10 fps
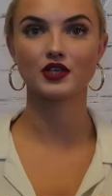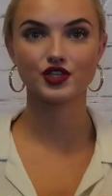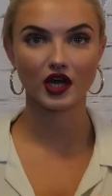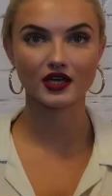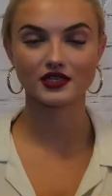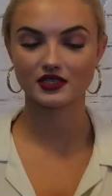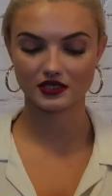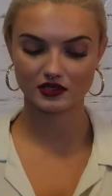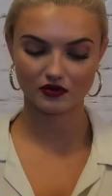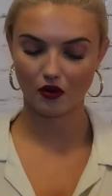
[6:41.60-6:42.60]

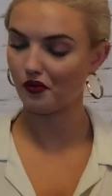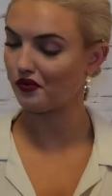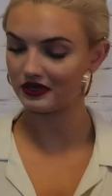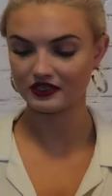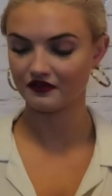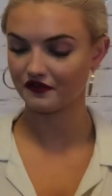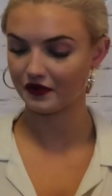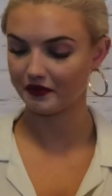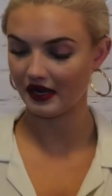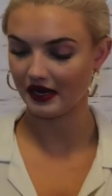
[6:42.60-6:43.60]
Just wasn't
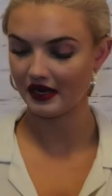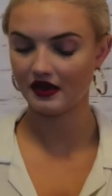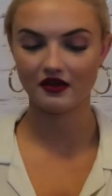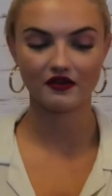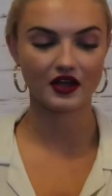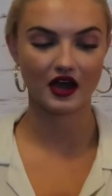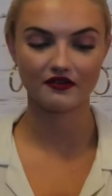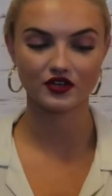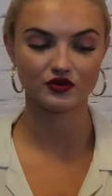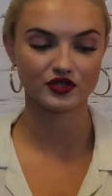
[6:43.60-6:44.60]
for me.
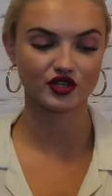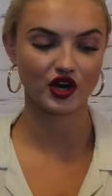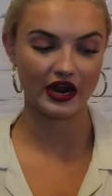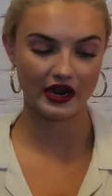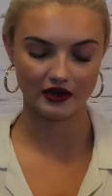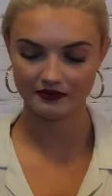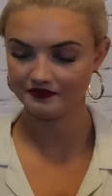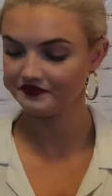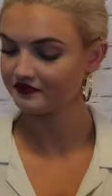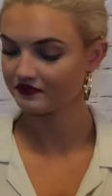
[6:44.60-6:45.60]
Coverage was great.
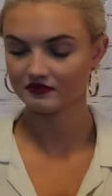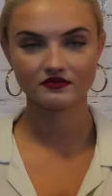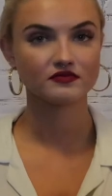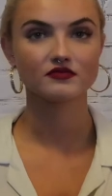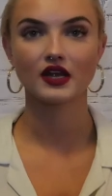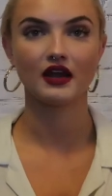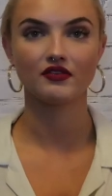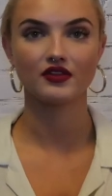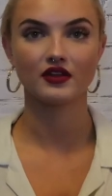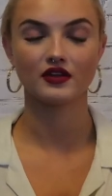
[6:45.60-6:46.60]

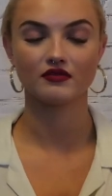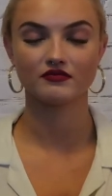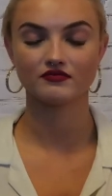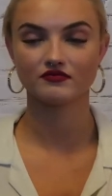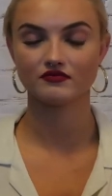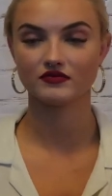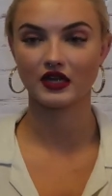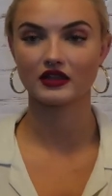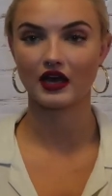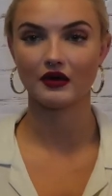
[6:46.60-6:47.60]
Everything
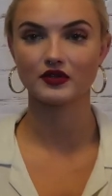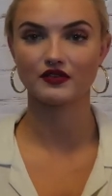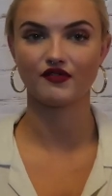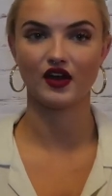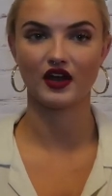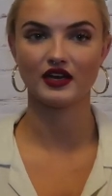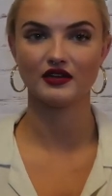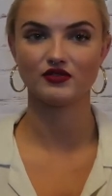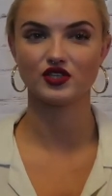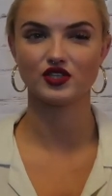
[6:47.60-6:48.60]
like that was fine. It
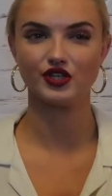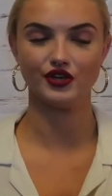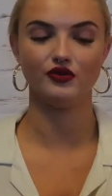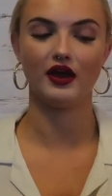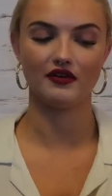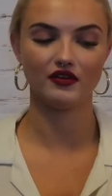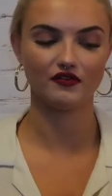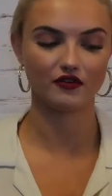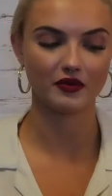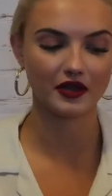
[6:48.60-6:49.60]
was just too heavy
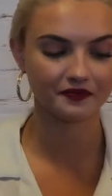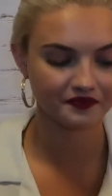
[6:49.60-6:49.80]
for me.